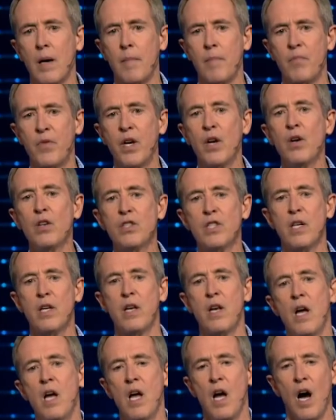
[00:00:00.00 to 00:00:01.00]
There's
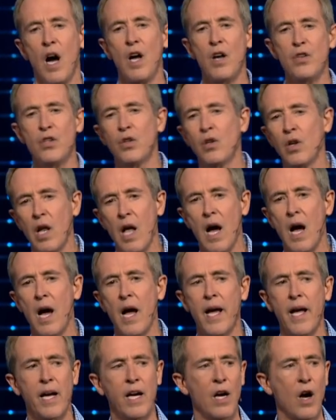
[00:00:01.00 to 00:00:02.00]
an
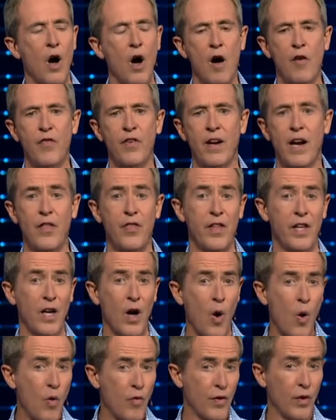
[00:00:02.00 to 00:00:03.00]
underlying, often I think,
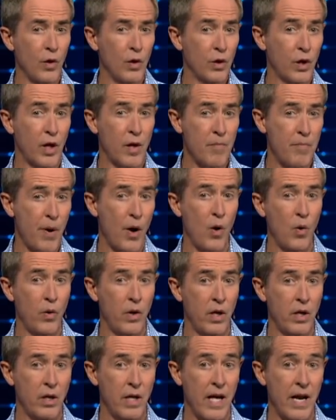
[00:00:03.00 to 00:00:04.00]
overlooked
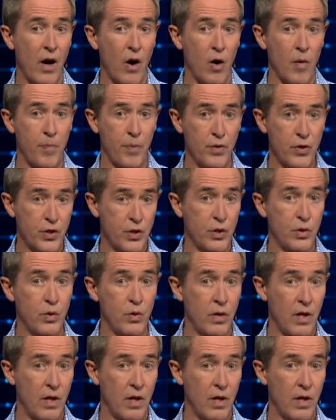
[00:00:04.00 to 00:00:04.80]
component in our pursuit